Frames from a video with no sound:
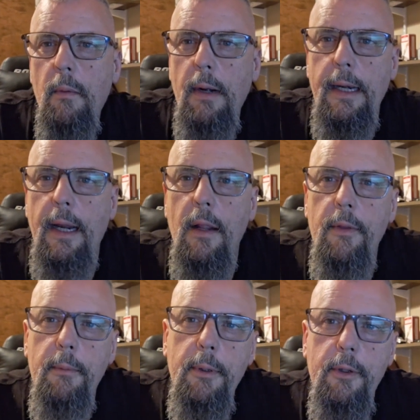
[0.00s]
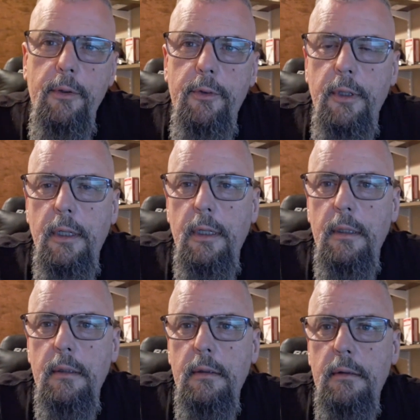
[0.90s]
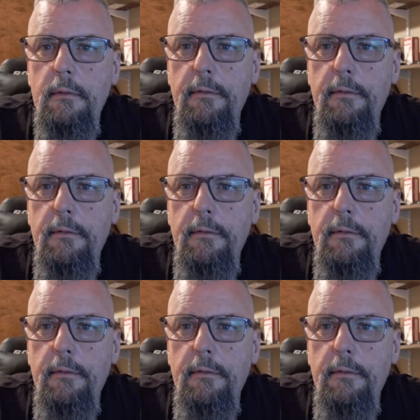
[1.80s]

Right now, they're producing